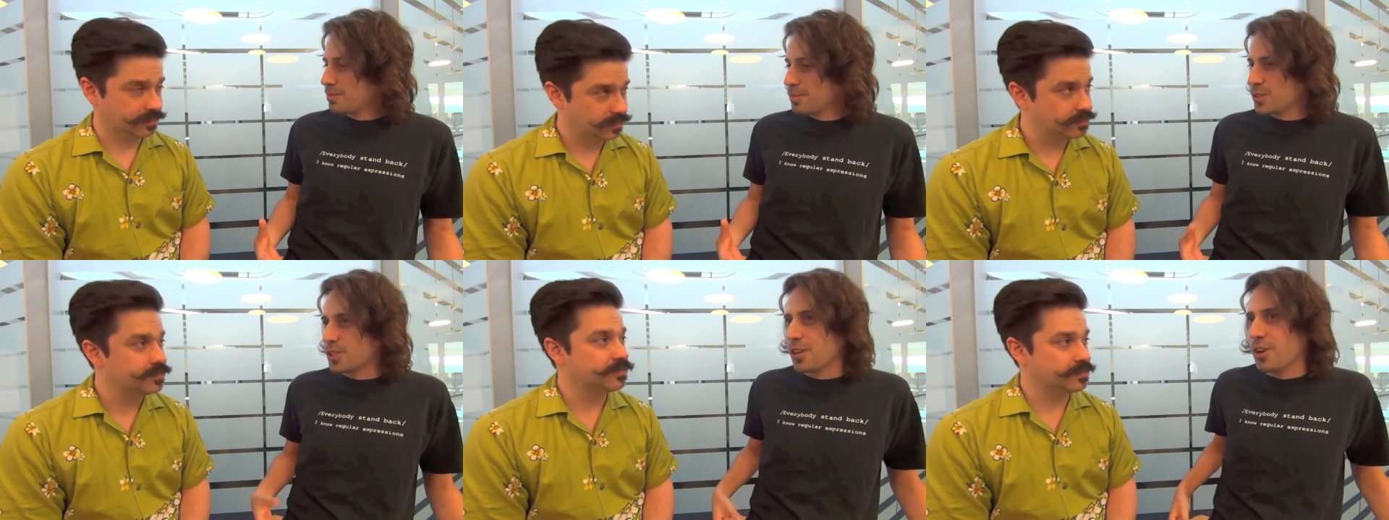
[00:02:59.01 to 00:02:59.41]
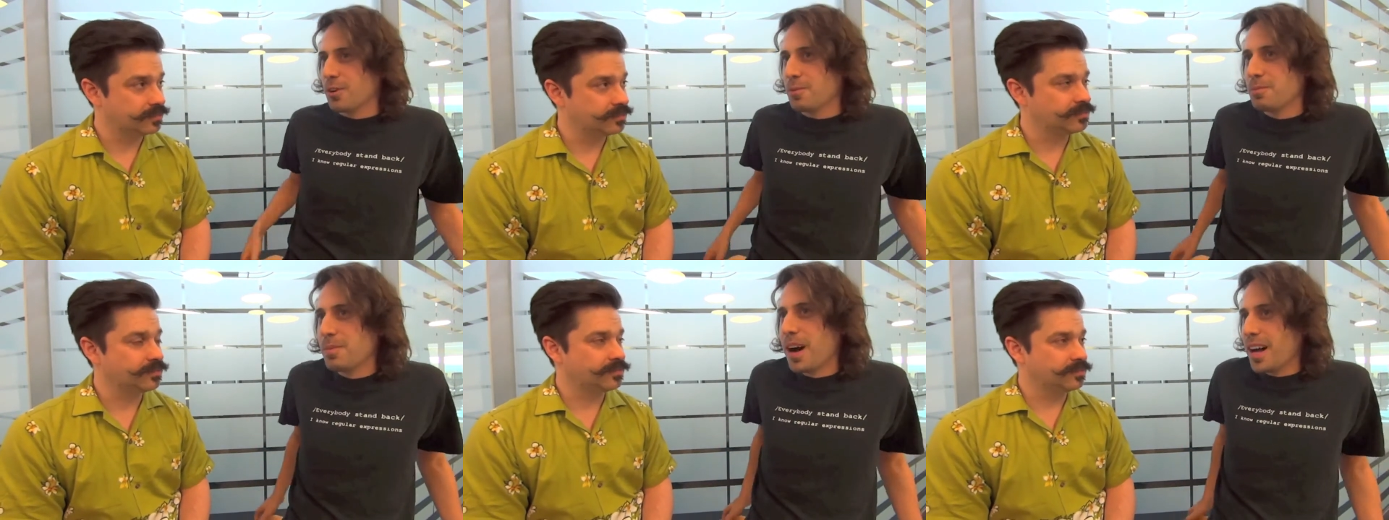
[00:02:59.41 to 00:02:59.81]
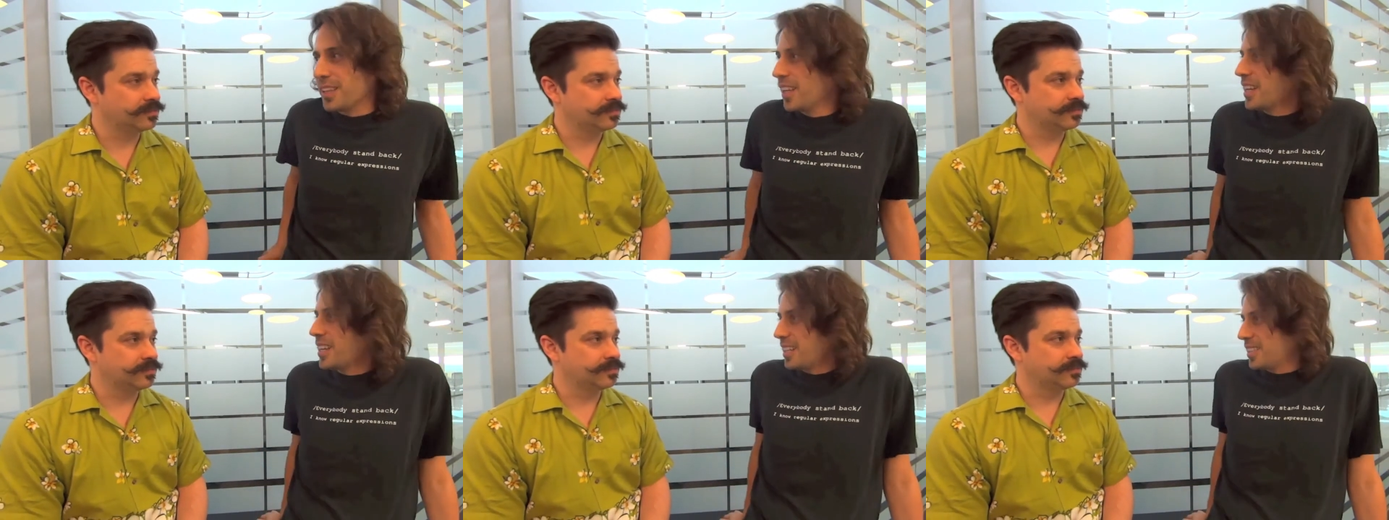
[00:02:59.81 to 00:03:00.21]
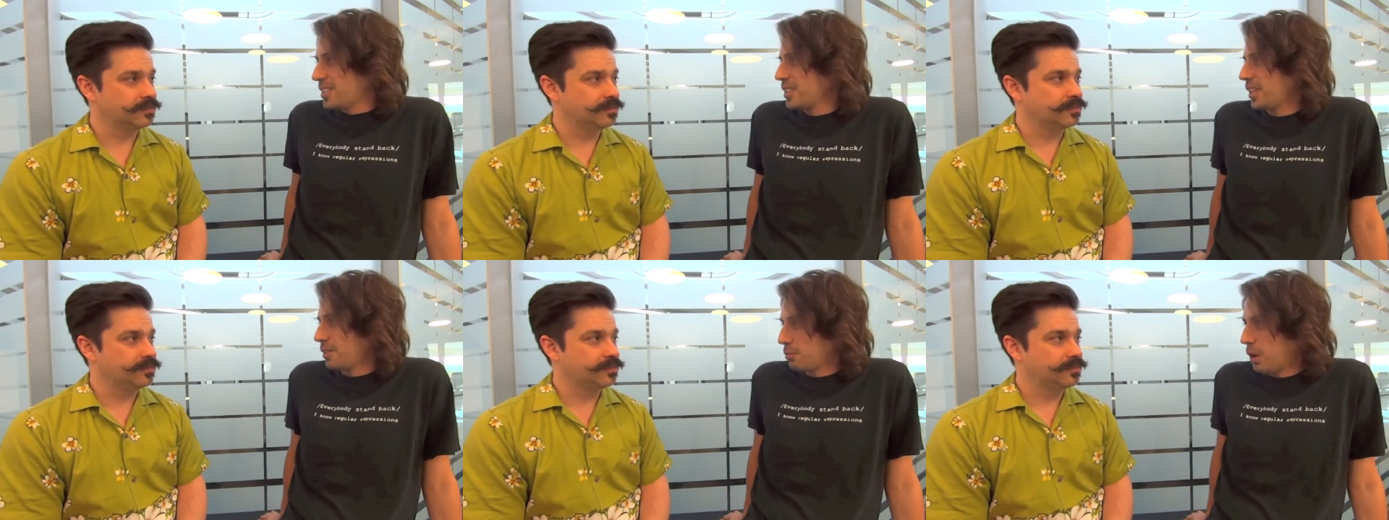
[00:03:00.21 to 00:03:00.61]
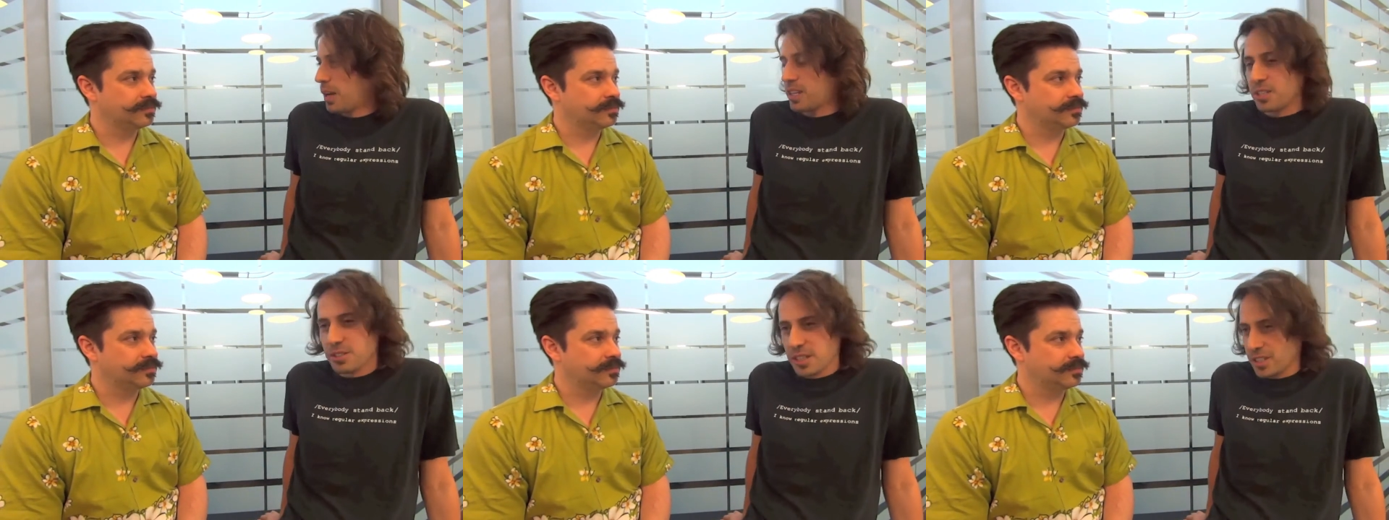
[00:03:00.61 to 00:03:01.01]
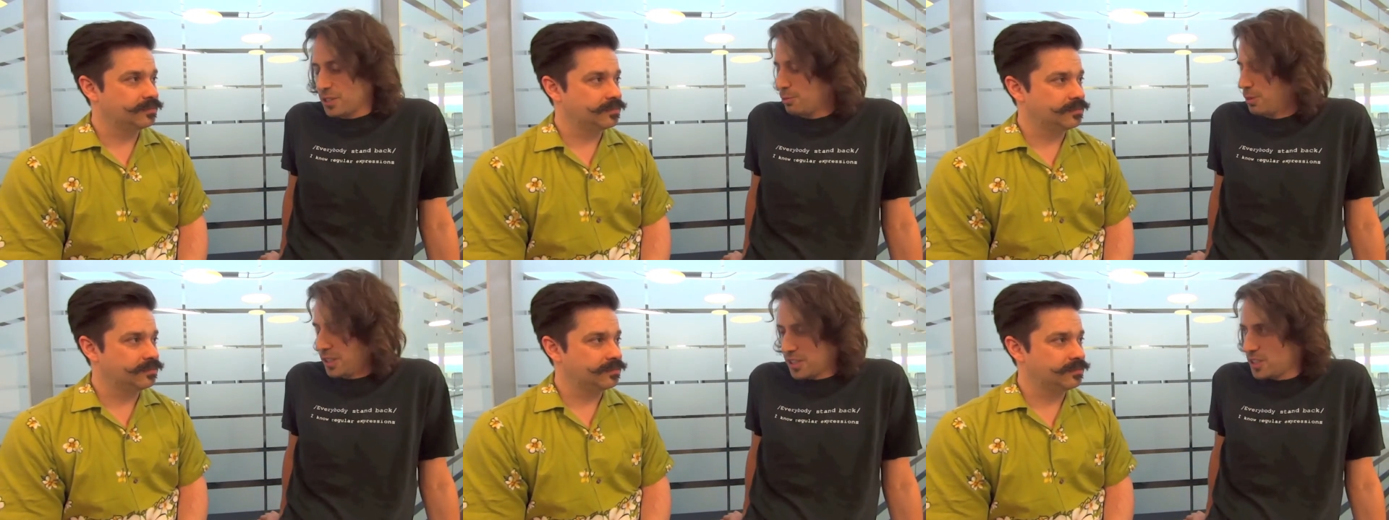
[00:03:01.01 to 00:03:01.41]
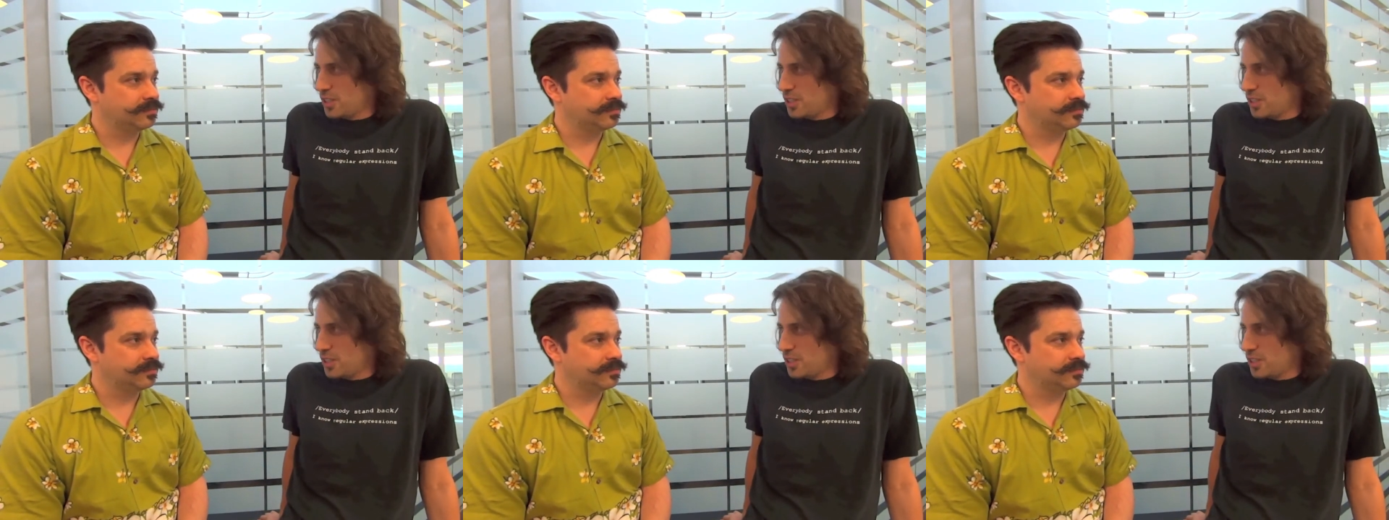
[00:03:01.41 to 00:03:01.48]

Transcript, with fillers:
Speaker 1: So I like it. It's like, a, I just think it's a really